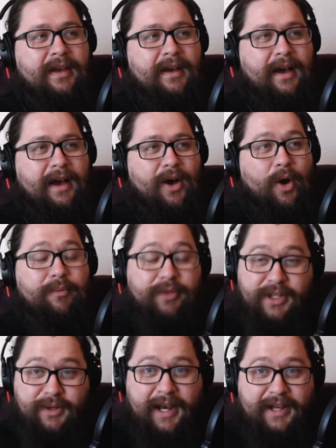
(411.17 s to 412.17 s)

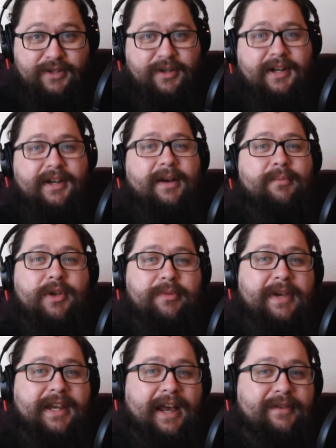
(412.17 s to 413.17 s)
Hopefully you guys are going to come with
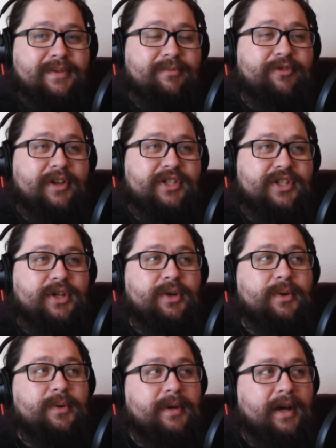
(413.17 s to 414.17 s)
me and have some fun
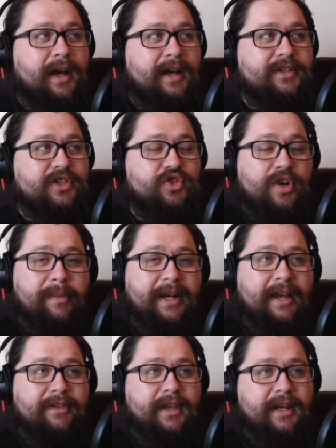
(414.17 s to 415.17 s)
too. Streaming,
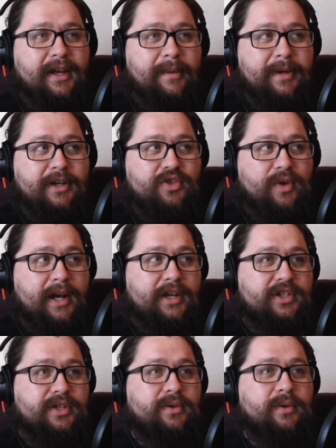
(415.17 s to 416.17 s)
I think I'm going to try to
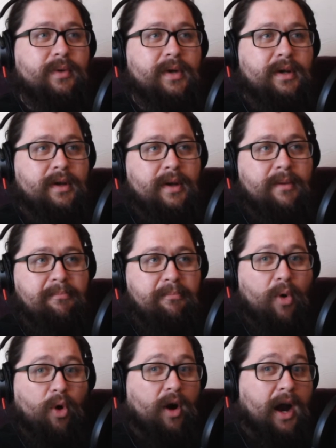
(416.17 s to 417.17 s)
do
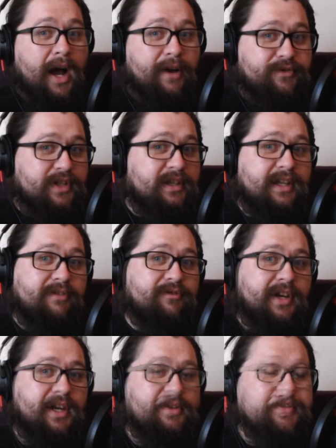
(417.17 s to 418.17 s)
more often than
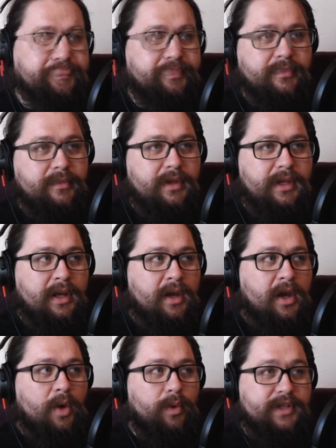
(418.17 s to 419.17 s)
videos.
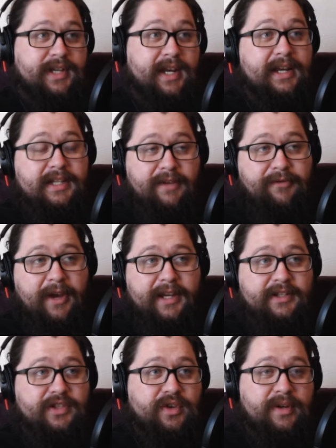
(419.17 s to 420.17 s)
We'll see, because if I
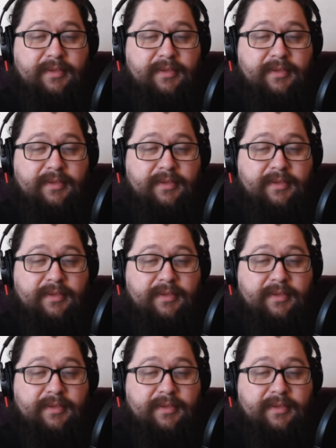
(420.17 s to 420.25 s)
can stream